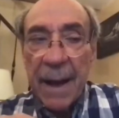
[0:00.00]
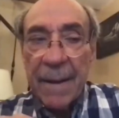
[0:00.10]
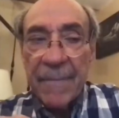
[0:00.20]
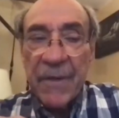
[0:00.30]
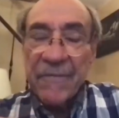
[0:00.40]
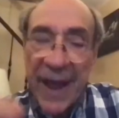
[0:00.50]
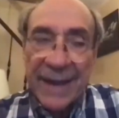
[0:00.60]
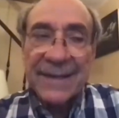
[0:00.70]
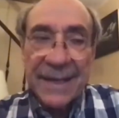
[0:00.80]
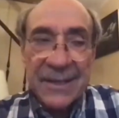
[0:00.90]
The
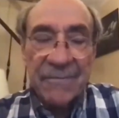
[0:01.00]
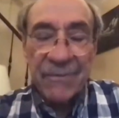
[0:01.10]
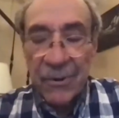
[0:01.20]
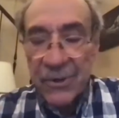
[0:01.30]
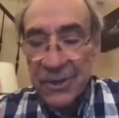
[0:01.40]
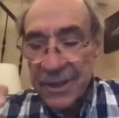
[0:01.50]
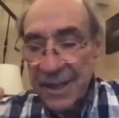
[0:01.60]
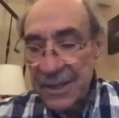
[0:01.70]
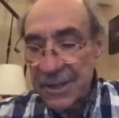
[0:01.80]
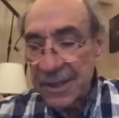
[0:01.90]
fact is, of course, that
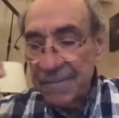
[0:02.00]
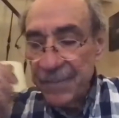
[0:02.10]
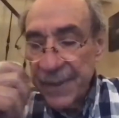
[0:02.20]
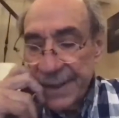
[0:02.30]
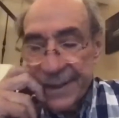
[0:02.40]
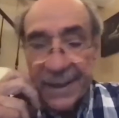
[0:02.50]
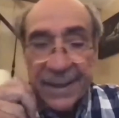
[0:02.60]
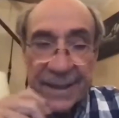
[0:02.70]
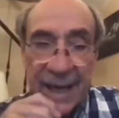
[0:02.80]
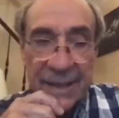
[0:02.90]
he's
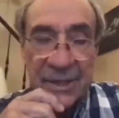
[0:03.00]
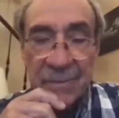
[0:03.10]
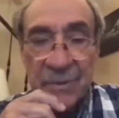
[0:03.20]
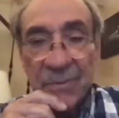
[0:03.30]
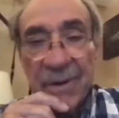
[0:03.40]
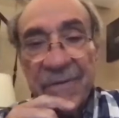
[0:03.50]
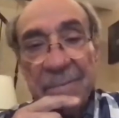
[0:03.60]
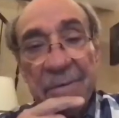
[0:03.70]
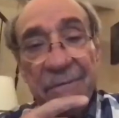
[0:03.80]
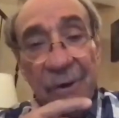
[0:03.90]
got some
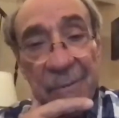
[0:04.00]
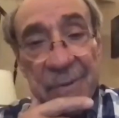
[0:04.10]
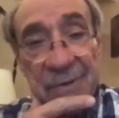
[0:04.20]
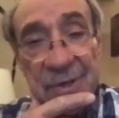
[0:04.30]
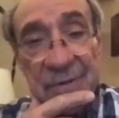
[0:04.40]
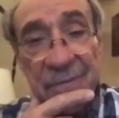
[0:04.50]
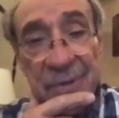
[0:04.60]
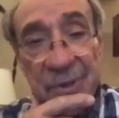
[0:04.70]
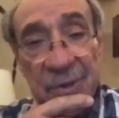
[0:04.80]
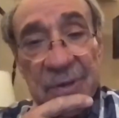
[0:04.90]
terrific performances from
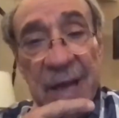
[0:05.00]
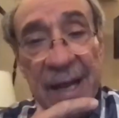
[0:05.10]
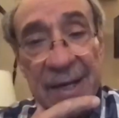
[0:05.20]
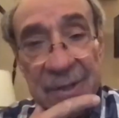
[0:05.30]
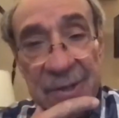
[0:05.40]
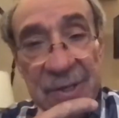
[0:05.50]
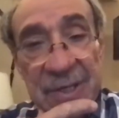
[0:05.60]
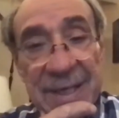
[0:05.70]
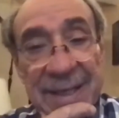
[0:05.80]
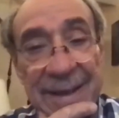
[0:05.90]
certain actors,
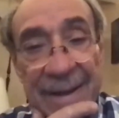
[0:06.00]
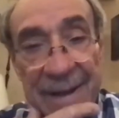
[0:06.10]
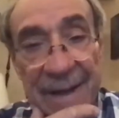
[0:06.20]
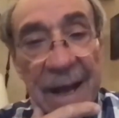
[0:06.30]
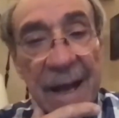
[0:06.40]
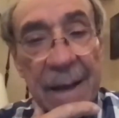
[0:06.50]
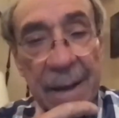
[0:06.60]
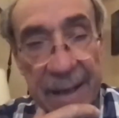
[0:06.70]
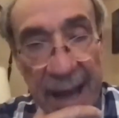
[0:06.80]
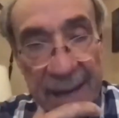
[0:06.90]

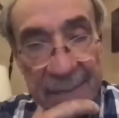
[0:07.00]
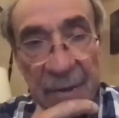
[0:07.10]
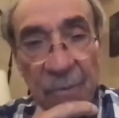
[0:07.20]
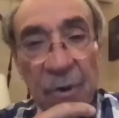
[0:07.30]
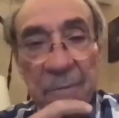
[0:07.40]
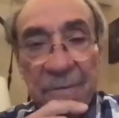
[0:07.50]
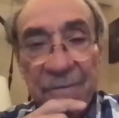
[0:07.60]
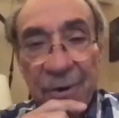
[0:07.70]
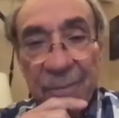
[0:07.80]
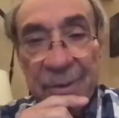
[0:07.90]
Academy Award
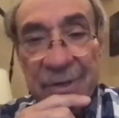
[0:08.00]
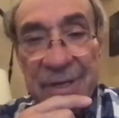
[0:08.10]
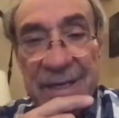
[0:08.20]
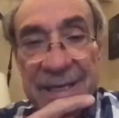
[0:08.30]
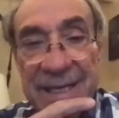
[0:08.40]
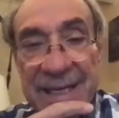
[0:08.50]
performances.